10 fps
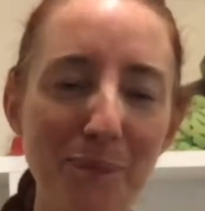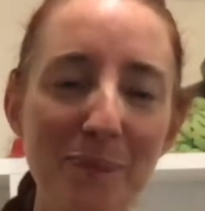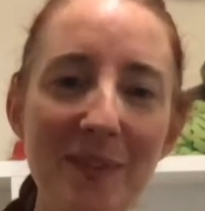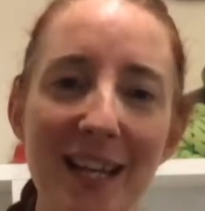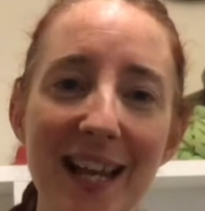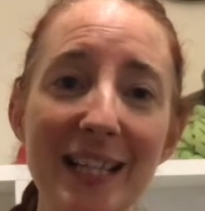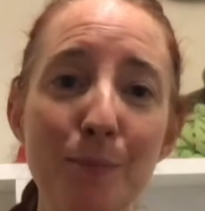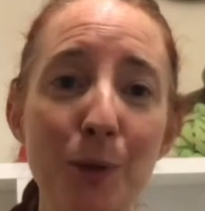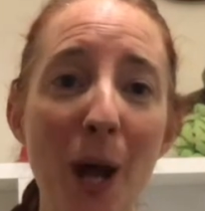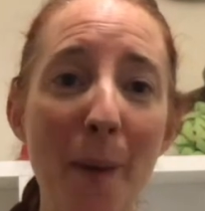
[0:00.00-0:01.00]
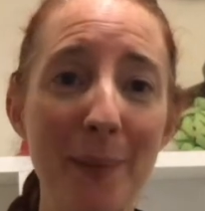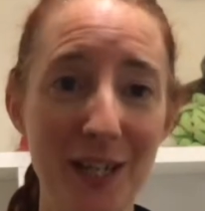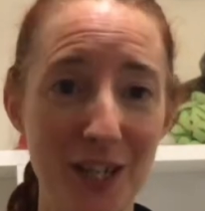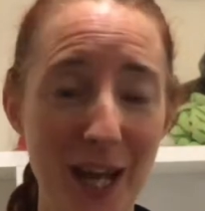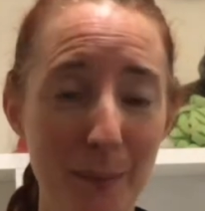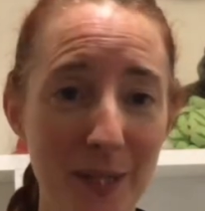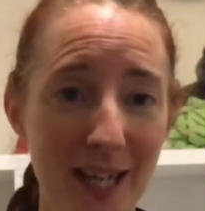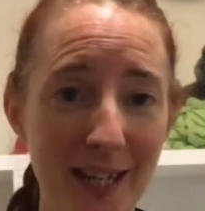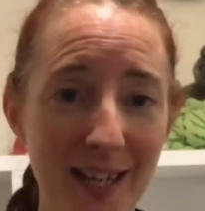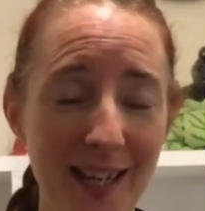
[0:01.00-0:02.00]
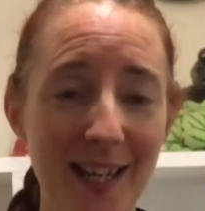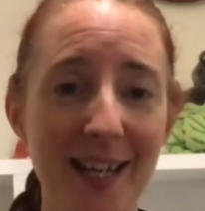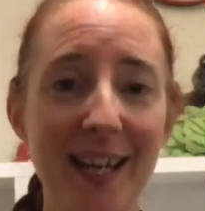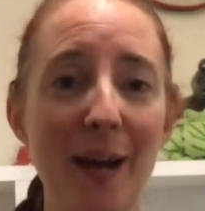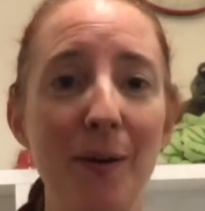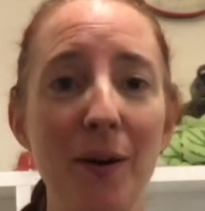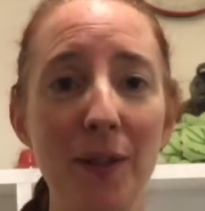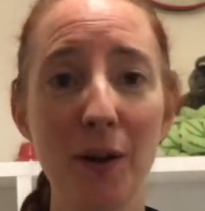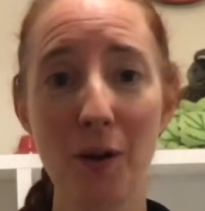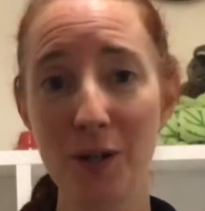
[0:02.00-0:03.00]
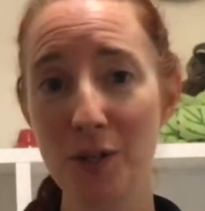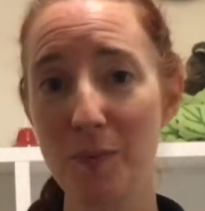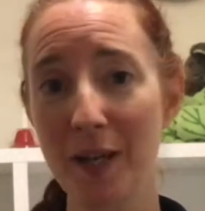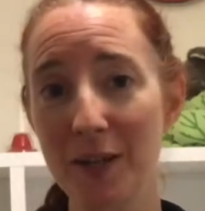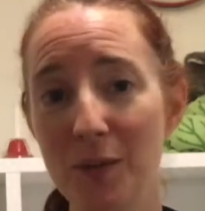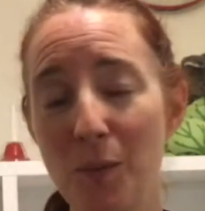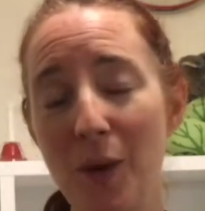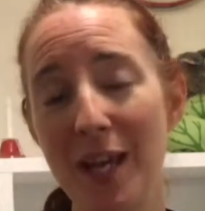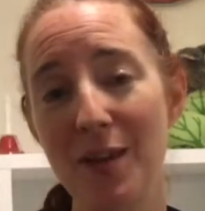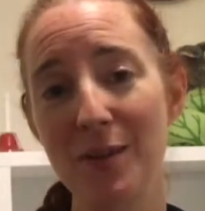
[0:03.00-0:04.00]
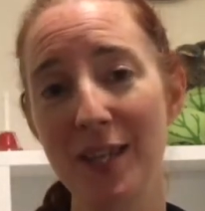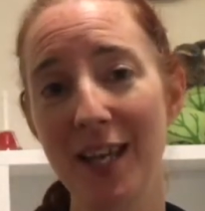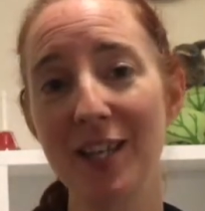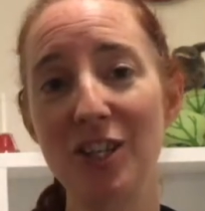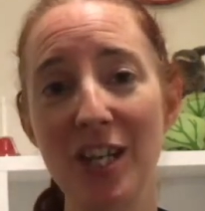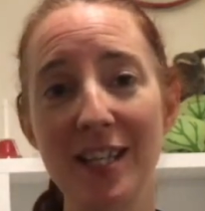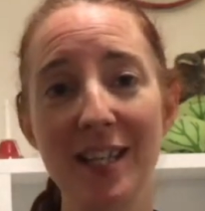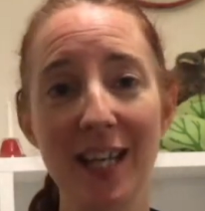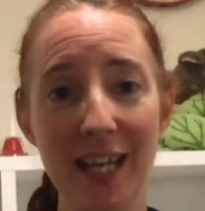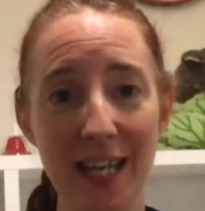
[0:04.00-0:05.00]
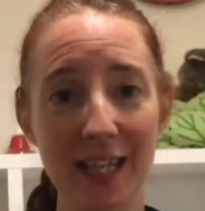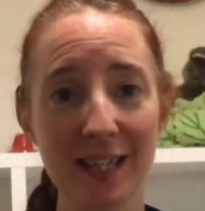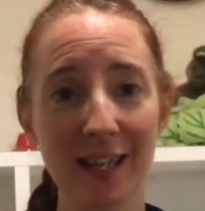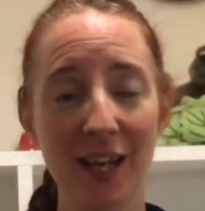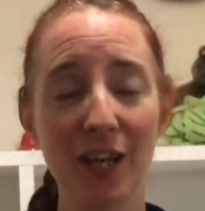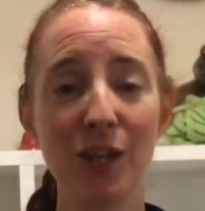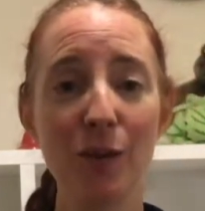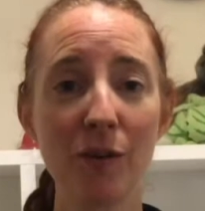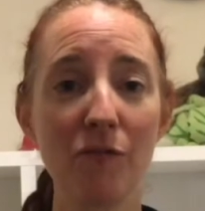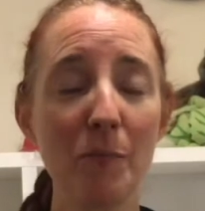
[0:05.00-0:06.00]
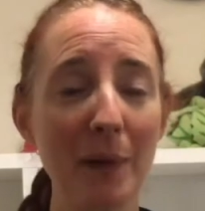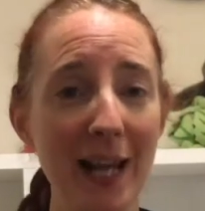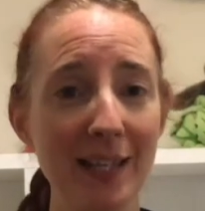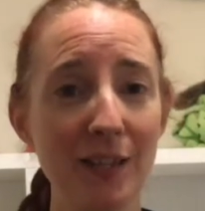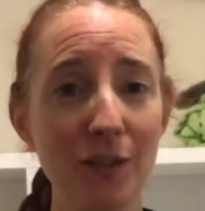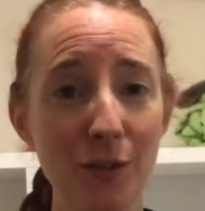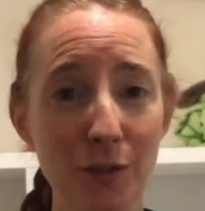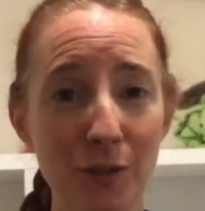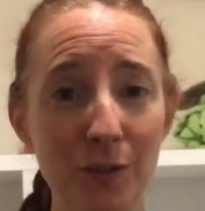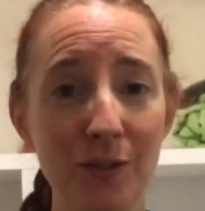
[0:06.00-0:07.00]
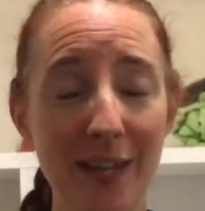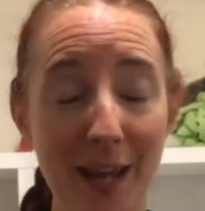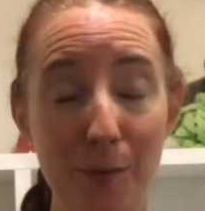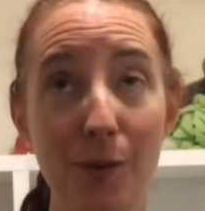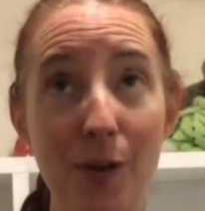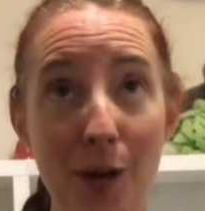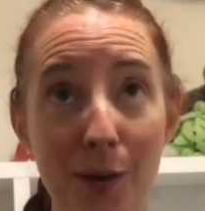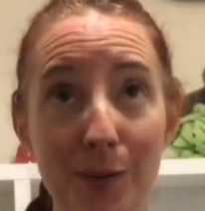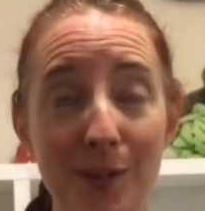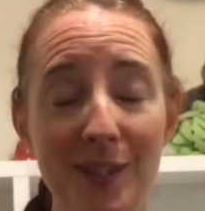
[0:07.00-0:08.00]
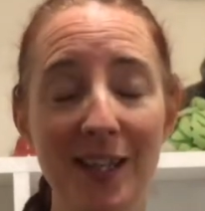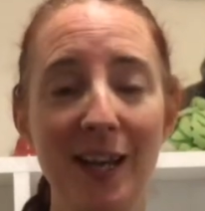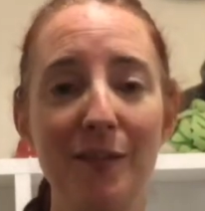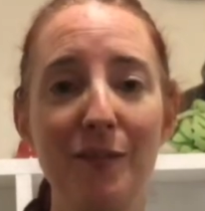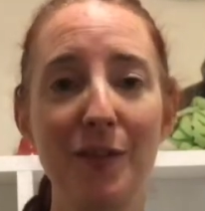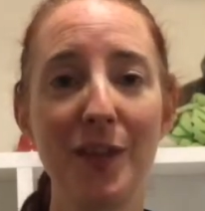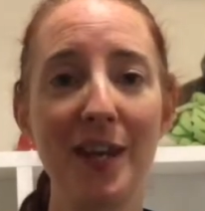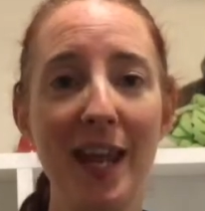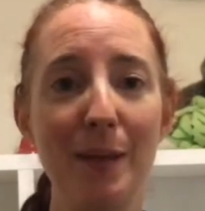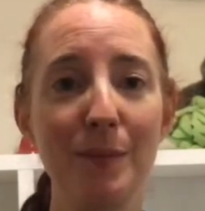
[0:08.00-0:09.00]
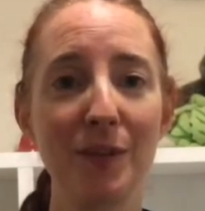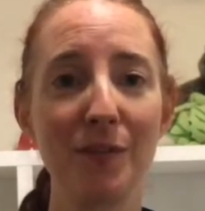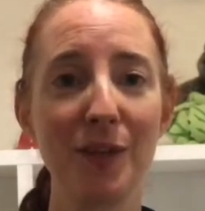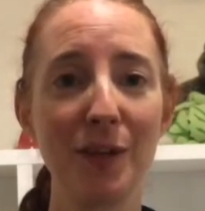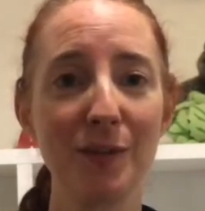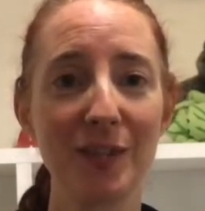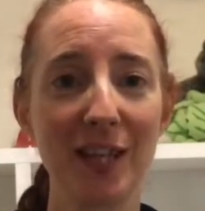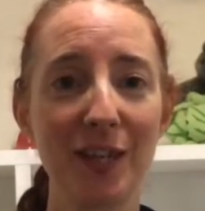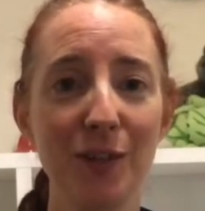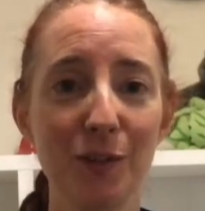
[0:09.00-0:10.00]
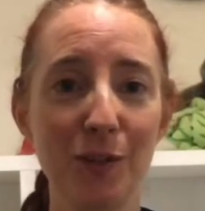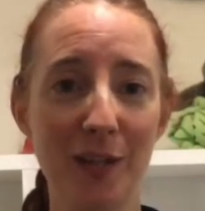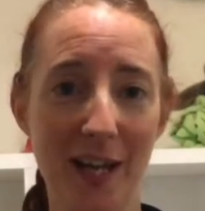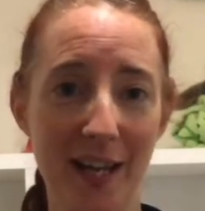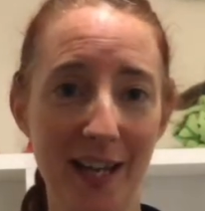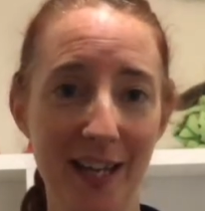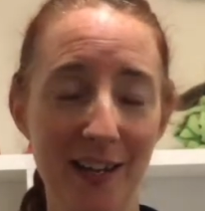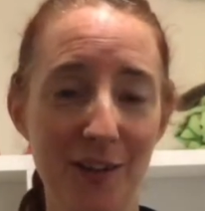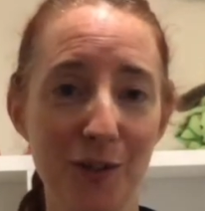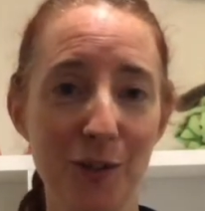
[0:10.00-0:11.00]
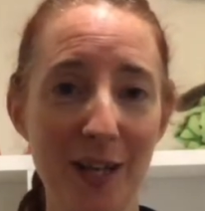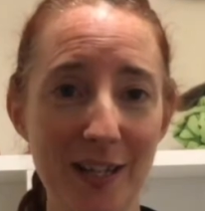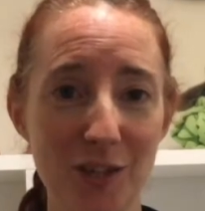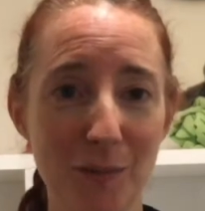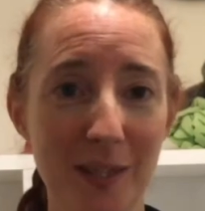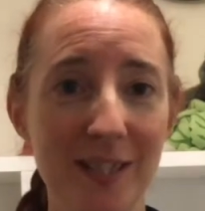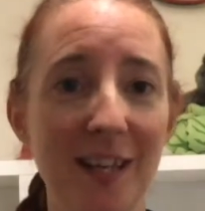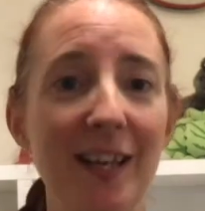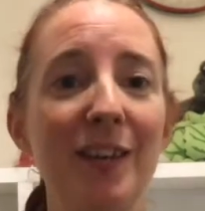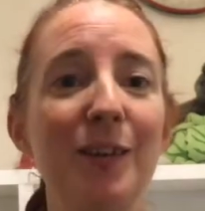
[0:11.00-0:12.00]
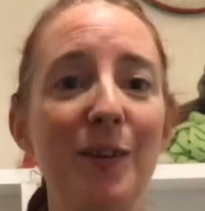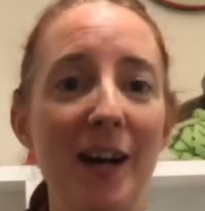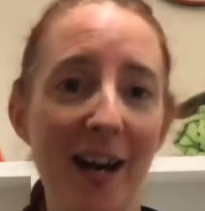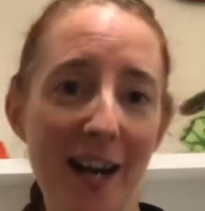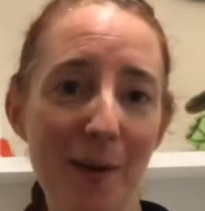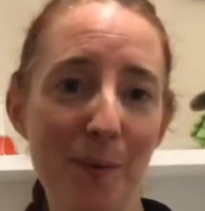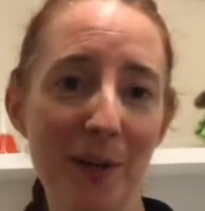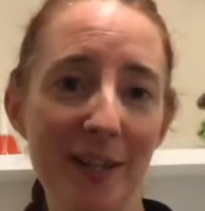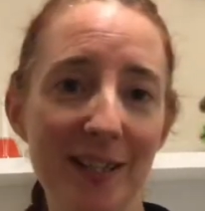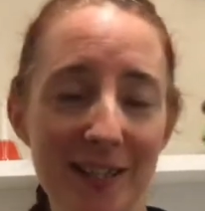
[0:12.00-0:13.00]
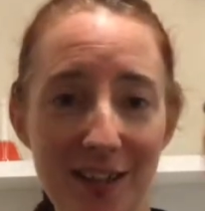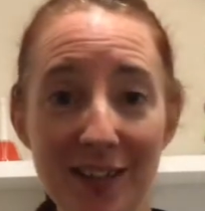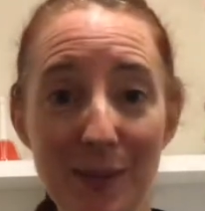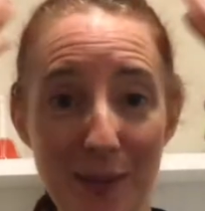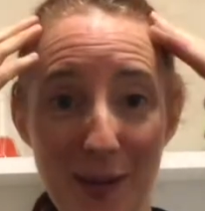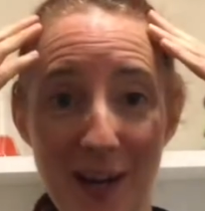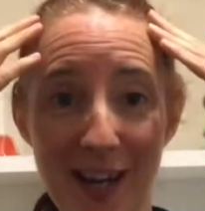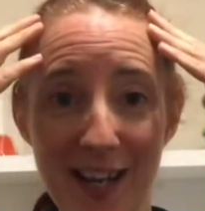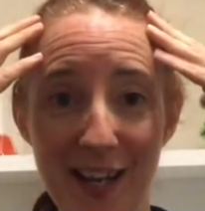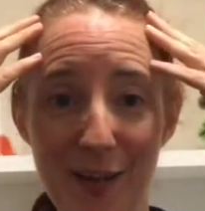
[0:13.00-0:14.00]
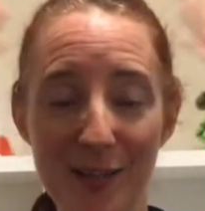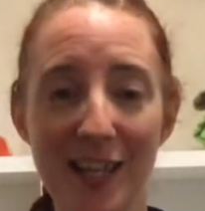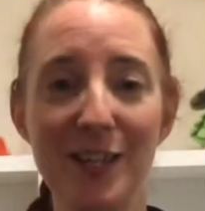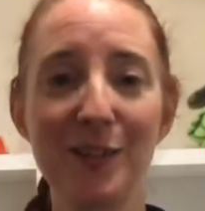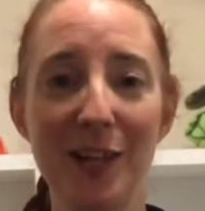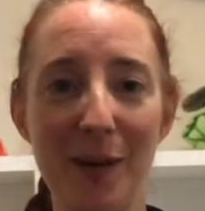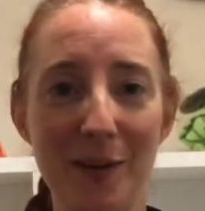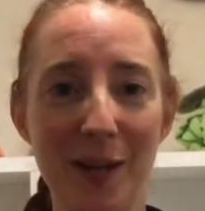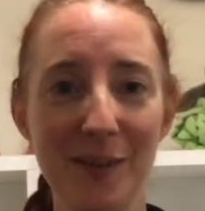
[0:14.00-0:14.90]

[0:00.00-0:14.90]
let's put our pitch names in. Now on the glockenspiels we're using G's and E's. You can replace your notes for the names of the notes that you're learning on your instrument. Your higher one, starting with your higher note, and your lower note.